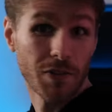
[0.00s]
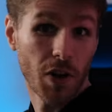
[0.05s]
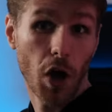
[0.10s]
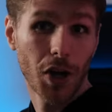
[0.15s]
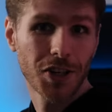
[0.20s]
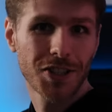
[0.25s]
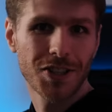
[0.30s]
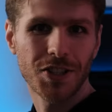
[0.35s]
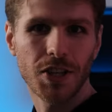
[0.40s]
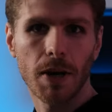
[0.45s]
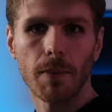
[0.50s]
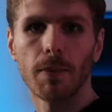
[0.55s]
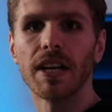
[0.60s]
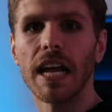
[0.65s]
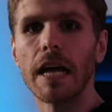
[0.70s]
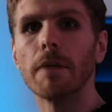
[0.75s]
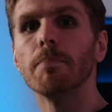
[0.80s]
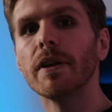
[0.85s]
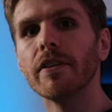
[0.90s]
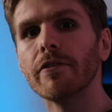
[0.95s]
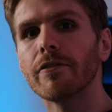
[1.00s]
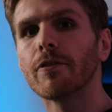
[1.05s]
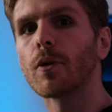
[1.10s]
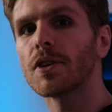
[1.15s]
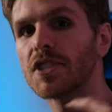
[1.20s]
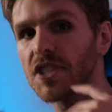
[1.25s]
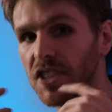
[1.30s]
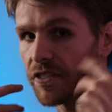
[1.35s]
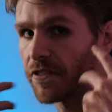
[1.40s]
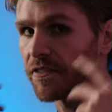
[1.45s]
onto someone and been
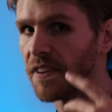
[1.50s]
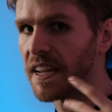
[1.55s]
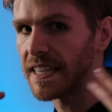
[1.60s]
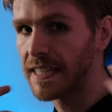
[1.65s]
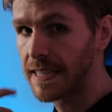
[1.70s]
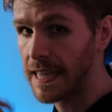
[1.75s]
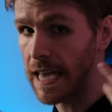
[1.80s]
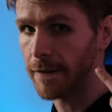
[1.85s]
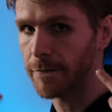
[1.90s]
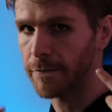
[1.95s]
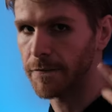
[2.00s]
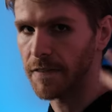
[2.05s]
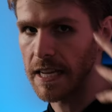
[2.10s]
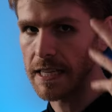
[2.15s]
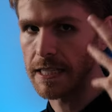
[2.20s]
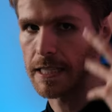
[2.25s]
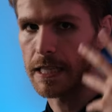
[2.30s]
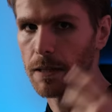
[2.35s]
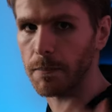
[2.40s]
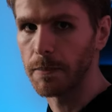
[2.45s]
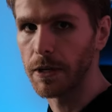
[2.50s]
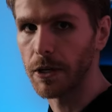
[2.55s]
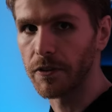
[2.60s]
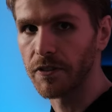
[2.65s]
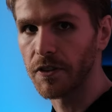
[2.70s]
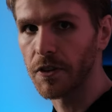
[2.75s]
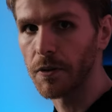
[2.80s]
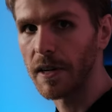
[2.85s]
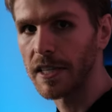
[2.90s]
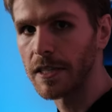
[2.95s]
forced to face that face in the mirror
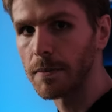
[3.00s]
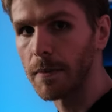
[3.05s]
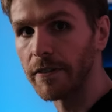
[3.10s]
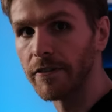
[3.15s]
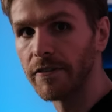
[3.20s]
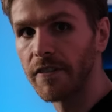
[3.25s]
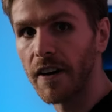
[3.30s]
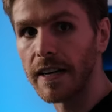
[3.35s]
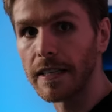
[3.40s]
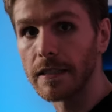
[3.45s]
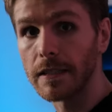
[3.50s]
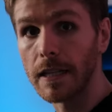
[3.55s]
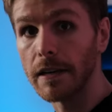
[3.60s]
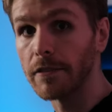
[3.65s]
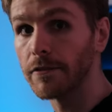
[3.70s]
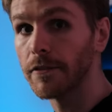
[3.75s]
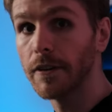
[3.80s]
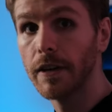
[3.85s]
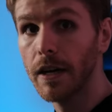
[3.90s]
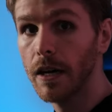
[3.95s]
for the rest of my fucking life.